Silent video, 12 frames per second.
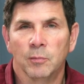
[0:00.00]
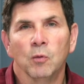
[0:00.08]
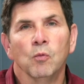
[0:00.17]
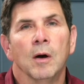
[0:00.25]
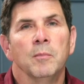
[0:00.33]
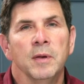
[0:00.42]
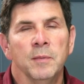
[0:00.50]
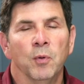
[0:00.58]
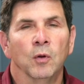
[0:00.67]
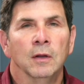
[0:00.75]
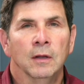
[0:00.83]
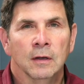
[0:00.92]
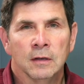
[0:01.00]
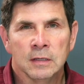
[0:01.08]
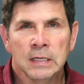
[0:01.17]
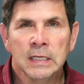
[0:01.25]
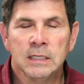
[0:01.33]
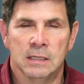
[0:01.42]
but what people
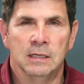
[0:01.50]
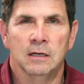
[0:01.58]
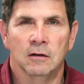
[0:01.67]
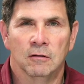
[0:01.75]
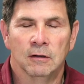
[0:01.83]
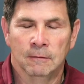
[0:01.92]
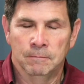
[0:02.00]
need to hear.